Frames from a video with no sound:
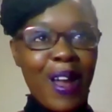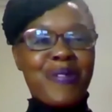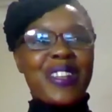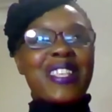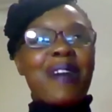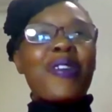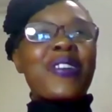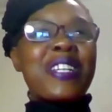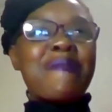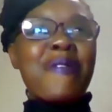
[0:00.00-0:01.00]
all I'm going to say. I'm
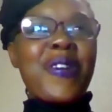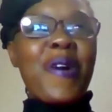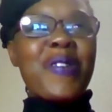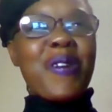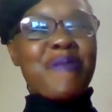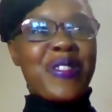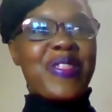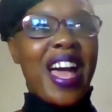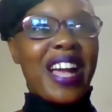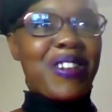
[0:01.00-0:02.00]
not going to keep on going on,
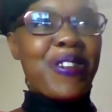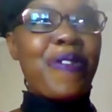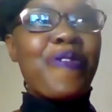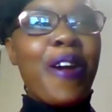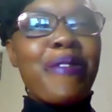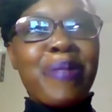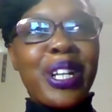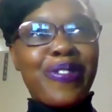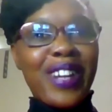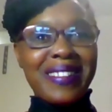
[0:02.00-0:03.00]
but thank you very
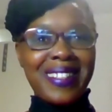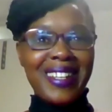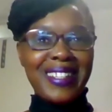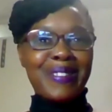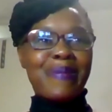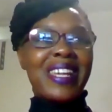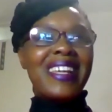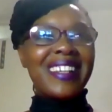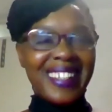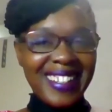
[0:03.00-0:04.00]
much for listening to
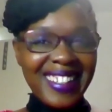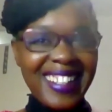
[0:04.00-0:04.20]
me.